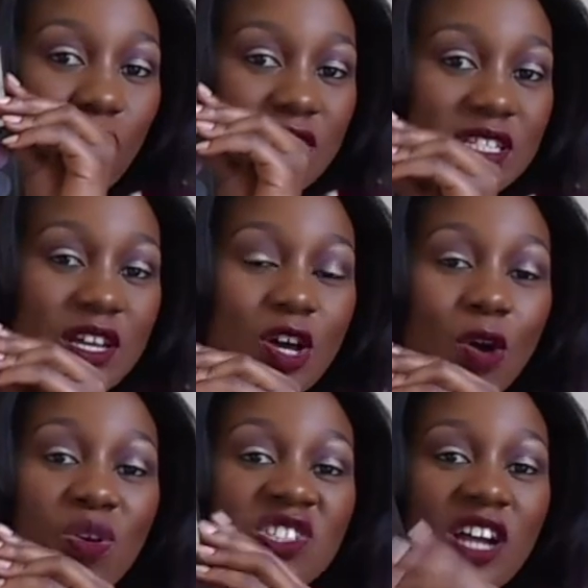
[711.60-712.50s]
knows
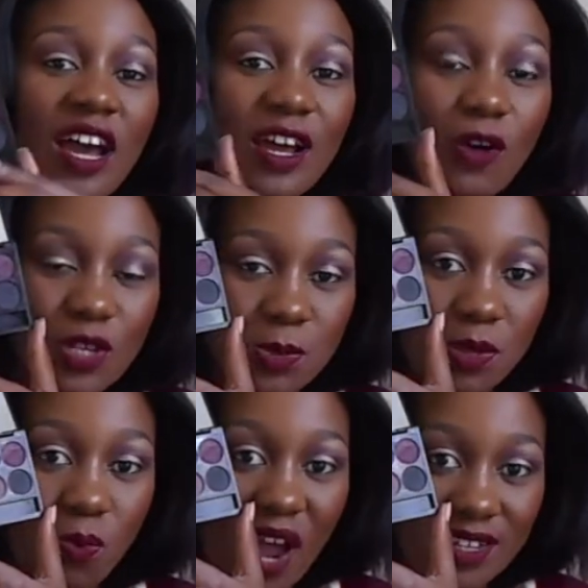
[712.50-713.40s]
which color goes
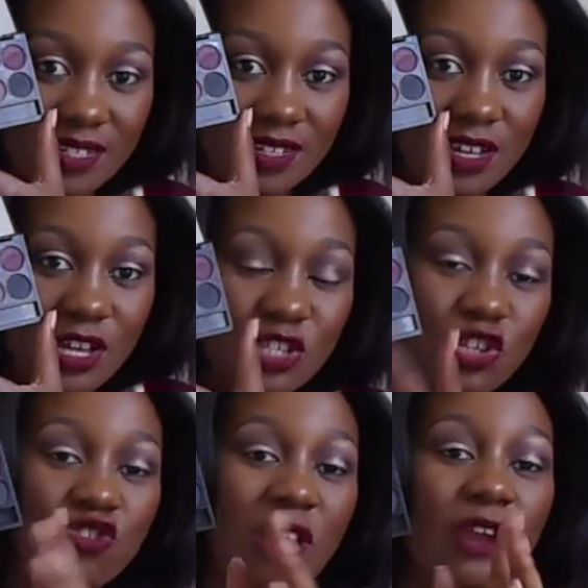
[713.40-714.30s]
with what.
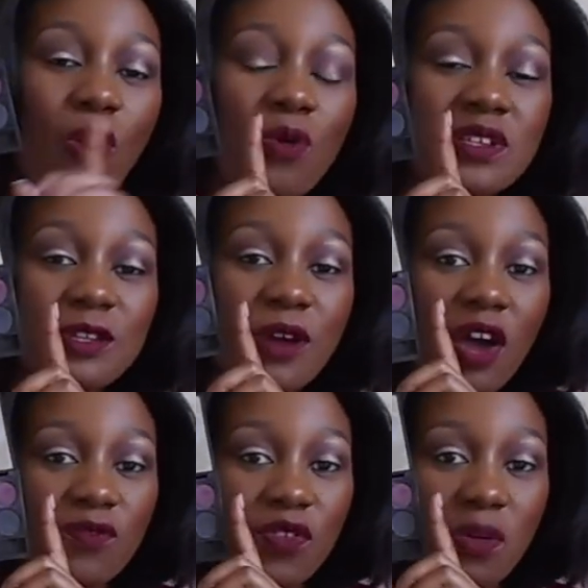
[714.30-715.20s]
So try and always look
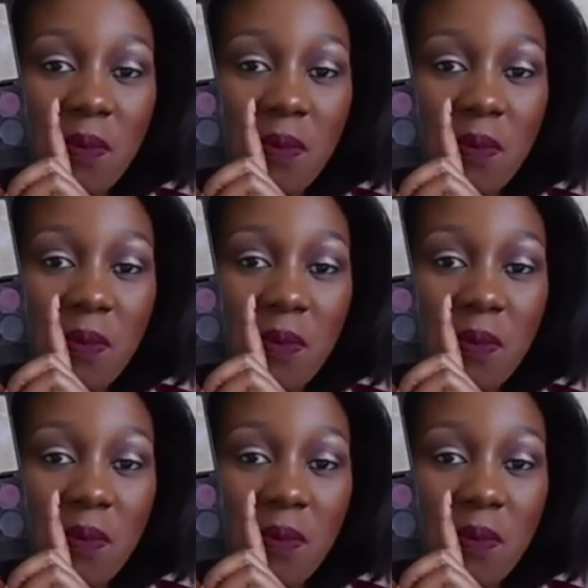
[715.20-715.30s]
out for the